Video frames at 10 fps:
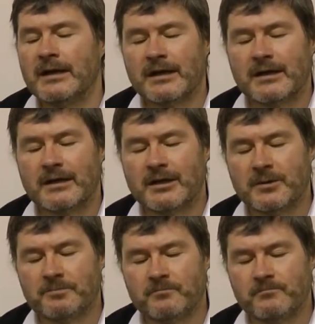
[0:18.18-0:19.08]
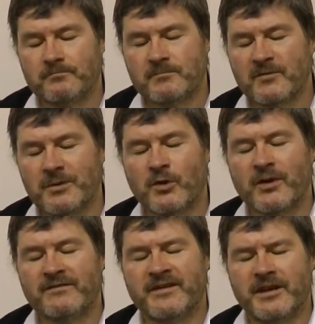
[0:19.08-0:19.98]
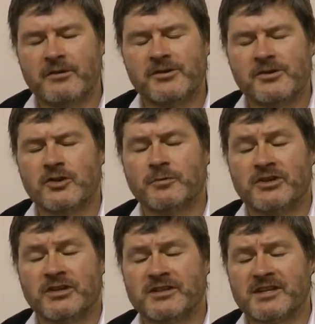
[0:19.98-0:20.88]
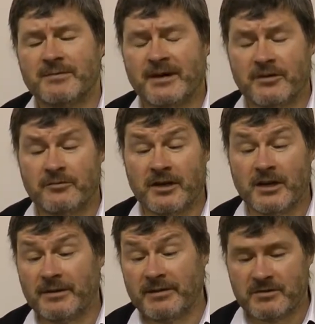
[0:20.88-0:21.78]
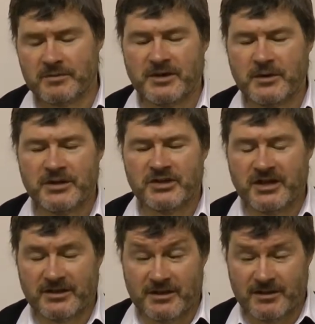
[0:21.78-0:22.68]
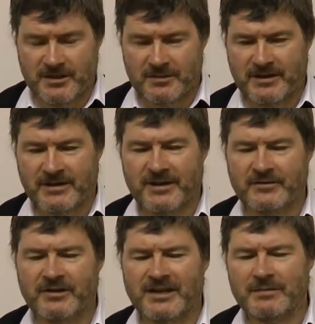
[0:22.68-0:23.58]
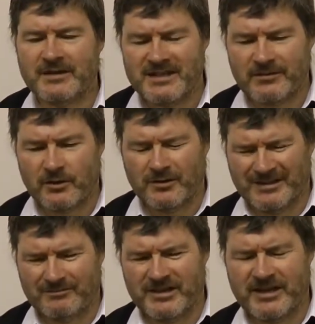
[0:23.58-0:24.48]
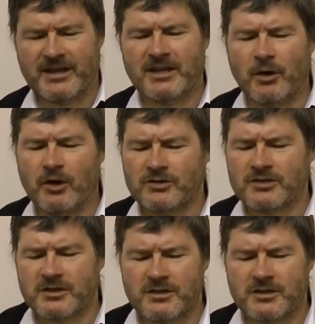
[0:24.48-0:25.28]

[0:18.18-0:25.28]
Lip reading: It'll be a quick video. There's not much you can say about it really. I mean, it's a PoE injector, that's about it really. But let's have a look what you get in the box.